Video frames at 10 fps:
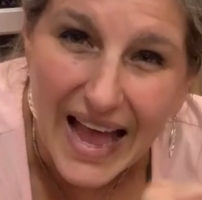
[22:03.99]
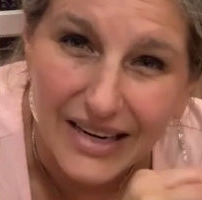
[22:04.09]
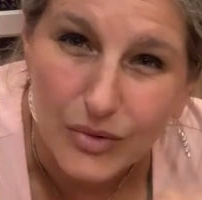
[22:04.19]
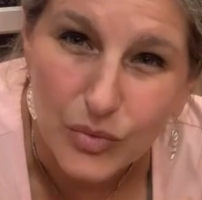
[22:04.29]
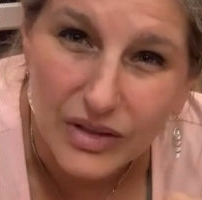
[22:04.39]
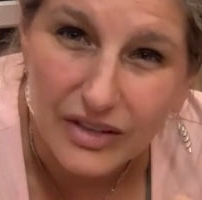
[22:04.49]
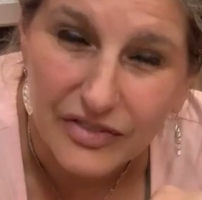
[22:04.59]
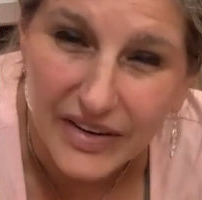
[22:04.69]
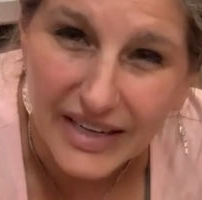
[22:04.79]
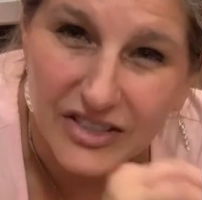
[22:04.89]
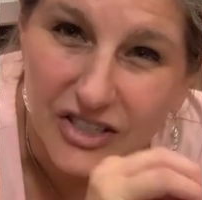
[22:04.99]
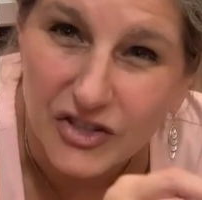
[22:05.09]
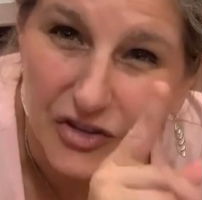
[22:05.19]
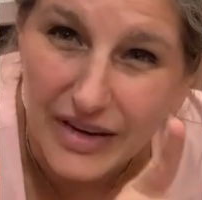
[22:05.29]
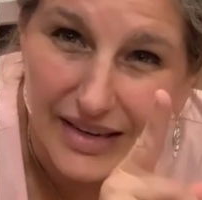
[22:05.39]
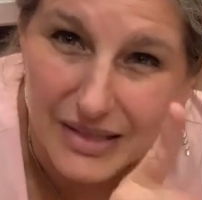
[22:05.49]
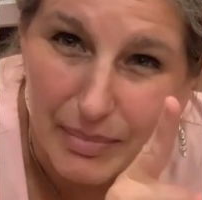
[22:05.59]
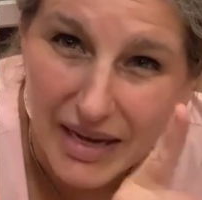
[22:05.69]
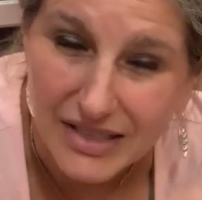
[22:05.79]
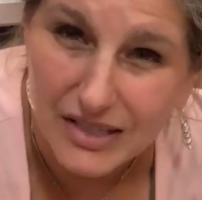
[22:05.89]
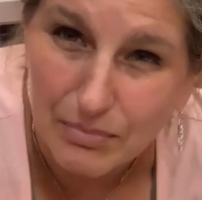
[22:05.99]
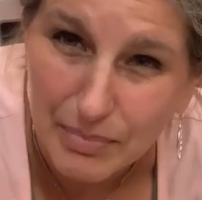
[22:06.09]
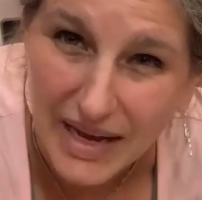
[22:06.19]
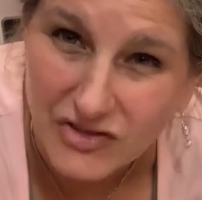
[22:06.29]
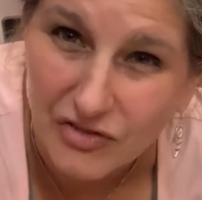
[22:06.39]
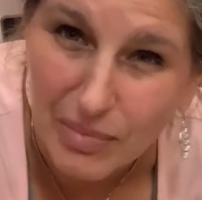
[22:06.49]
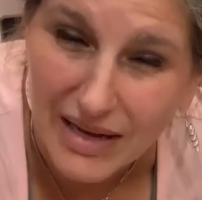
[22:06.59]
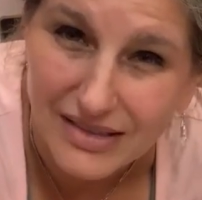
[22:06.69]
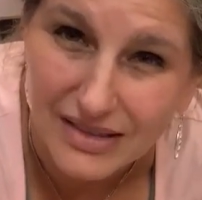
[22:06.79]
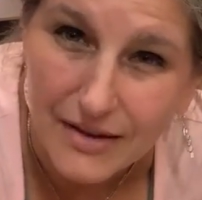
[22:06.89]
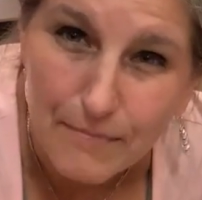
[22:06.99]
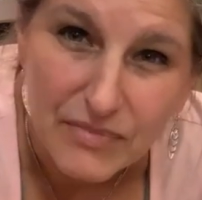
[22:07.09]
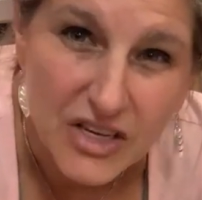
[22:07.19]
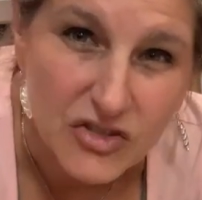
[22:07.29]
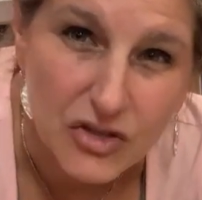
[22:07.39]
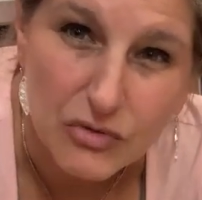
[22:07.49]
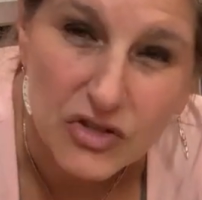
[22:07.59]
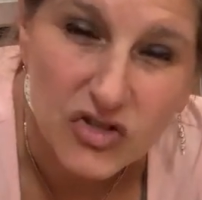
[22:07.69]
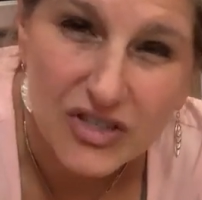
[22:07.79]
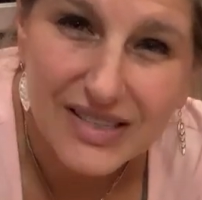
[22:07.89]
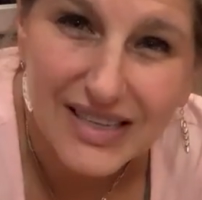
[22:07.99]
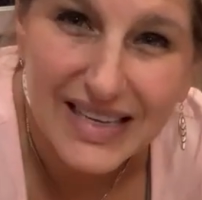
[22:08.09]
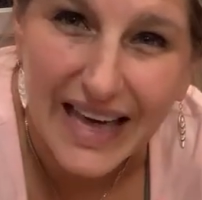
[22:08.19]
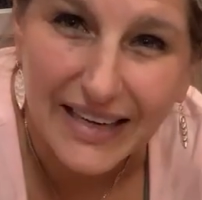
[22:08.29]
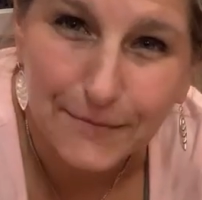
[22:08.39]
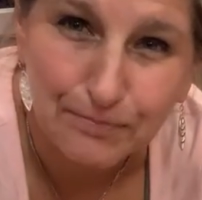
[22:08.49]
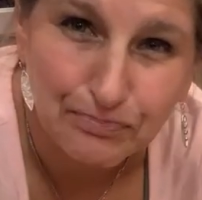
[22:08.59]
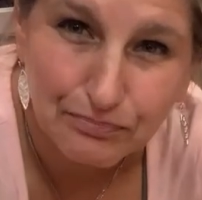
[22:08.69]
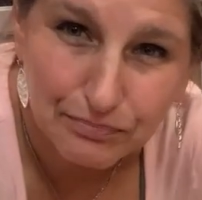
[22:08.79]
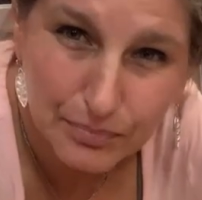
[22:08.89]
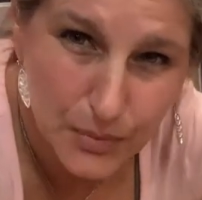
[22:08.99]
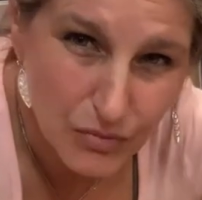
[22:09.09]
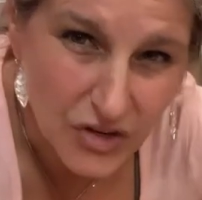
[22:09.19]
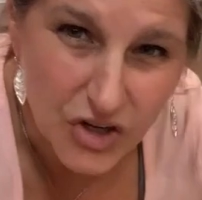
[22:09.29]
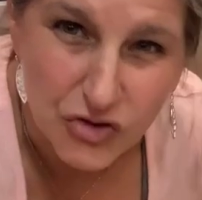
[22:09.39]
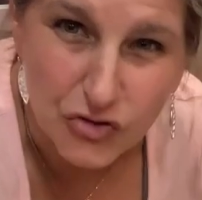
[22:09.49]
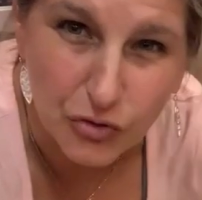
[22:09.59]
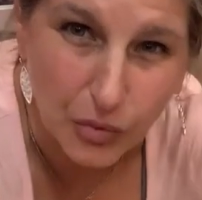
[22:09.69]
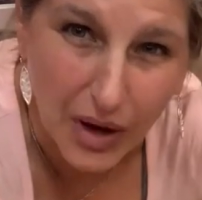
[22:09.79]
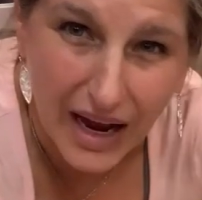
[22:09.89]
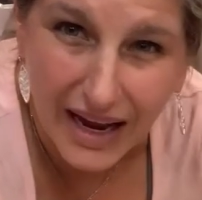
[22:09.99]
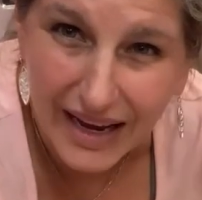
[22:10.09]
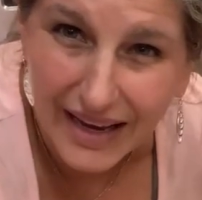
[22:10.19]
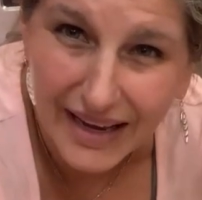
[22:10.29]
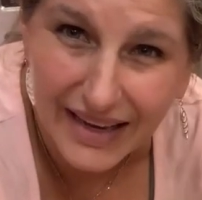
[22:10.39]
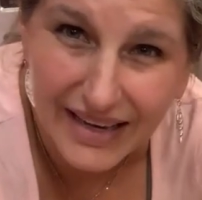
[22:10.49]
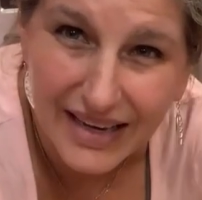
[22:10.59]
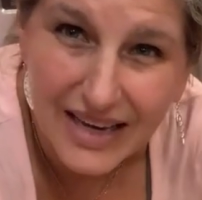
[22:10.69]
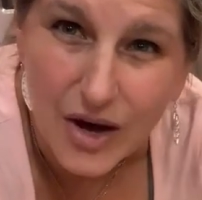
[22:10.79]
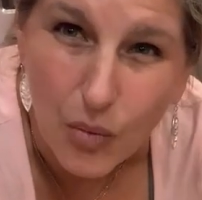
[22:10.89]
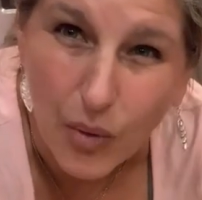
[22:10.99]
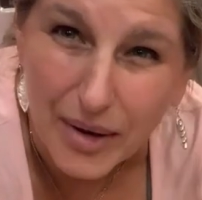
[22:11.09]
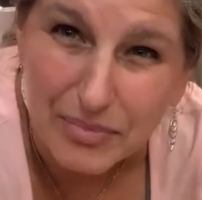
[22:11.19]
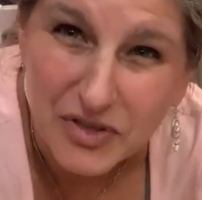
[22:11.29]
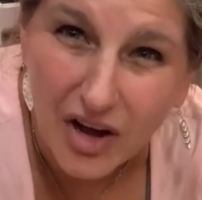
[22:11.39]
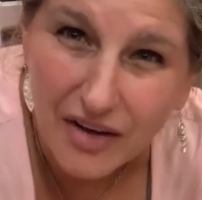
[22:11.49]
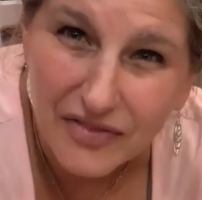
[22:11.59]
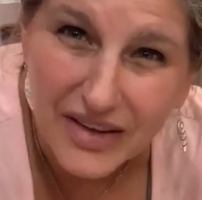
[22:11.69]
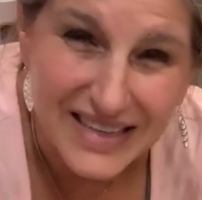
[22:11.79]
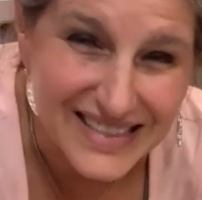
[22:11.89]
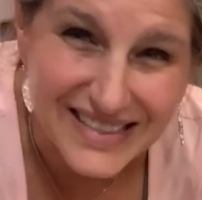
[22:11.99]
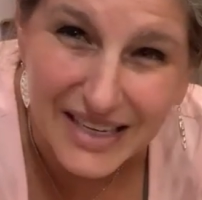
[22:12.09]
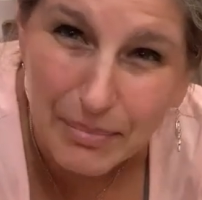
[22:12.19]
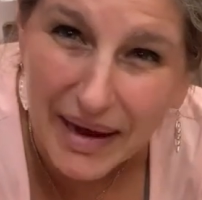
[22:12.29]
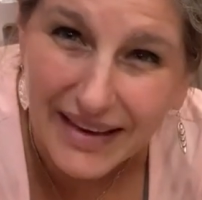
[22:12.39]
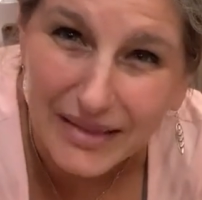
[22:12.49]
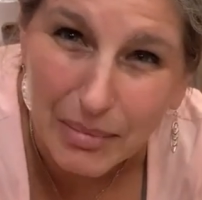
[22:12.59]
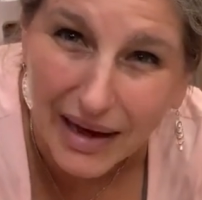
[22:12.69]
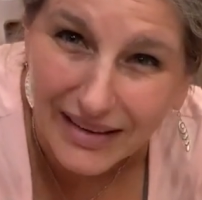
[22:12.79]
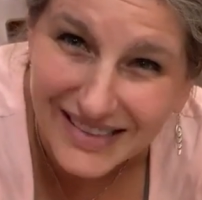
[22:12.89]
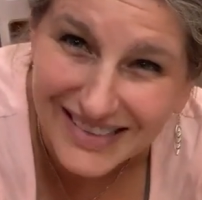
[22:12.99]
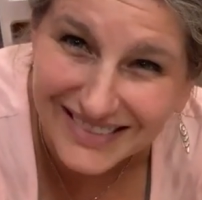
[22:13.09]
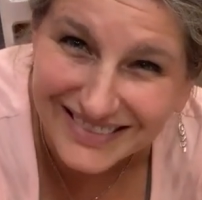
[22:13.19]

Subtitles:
and it will affect your next batch of pasta. So just get it dry, wiped off, stick it back in the box.